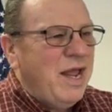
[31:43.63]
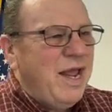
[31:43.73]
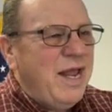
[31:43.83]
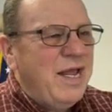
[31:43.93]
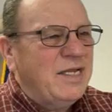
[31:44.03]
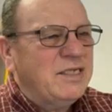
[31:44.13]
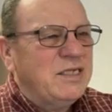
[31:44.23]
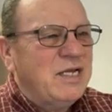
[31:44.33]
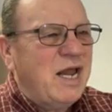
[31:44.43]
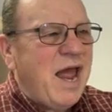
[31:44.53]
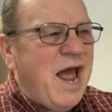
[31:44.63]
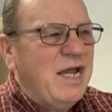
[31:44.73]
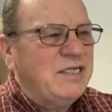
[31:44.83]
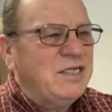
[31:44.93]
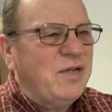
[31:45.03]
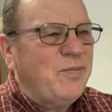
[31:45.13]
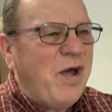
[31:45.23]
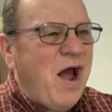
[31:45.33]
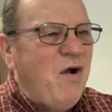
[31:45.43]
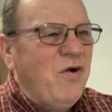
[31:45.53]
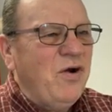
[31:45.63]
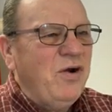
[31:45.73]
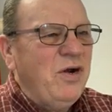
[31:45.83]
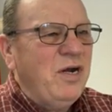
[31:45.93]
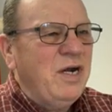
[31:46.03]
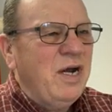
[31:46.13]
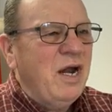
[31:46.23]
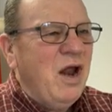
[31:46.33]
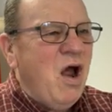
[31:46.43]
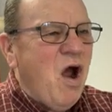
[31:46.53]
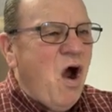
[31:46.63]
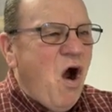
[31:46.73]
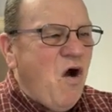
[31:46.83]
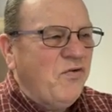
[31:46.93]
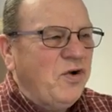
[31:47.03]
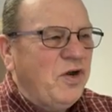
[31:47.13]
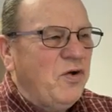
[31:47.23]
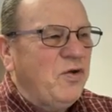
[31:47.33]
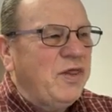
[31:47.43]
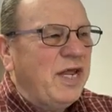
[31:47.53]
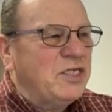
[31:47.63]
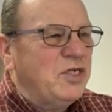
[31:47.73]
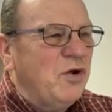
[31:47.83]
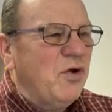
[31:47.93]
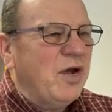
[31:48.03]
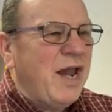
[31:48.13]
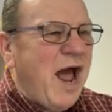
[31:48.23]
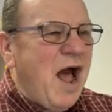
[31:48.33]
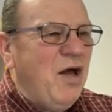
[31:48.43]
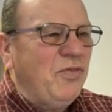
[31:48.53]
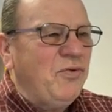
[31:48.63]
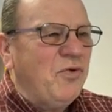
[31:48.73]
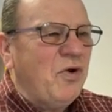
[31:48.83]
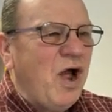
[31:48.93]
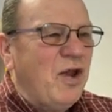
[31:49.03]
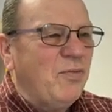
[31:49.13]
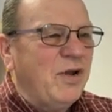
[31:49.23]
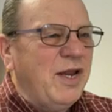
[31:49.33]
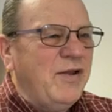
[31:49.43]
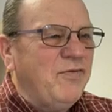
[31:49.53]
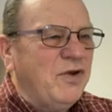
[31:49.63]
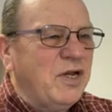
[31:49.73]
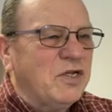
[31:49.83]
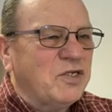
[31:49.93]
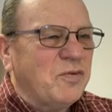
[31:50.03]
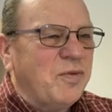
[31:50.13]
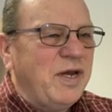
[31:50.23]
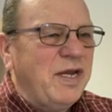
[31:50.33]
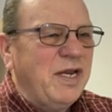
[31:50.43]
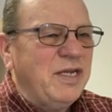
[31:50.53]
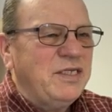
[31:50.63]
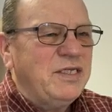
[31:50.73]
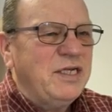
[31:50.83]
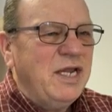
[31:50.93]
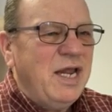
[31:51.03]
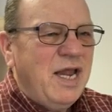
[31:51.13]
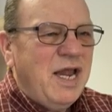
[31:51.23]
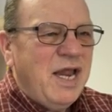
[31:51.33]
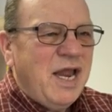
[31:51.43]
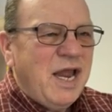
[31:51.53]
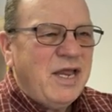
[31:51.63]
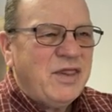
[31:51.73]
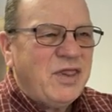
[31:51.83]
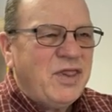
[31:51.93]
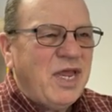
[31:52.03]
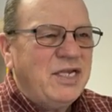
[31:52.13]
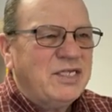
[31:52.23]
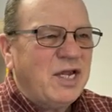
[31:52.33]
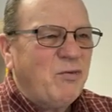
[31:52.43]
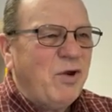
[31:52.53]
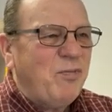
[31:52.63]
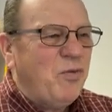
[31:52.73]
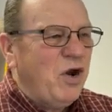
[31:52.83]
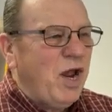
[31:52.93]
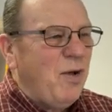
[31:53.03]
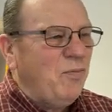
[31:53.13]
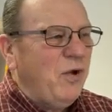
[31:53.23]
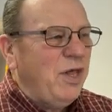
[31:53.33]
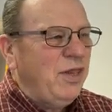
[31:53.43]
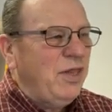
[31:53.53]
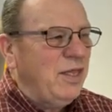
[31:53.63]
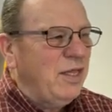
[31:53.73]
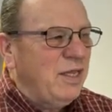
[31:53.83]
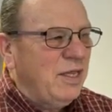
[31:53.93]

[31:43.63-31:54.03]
He has the power over you that you allow through unbelief and disobedience in the things that we put up with.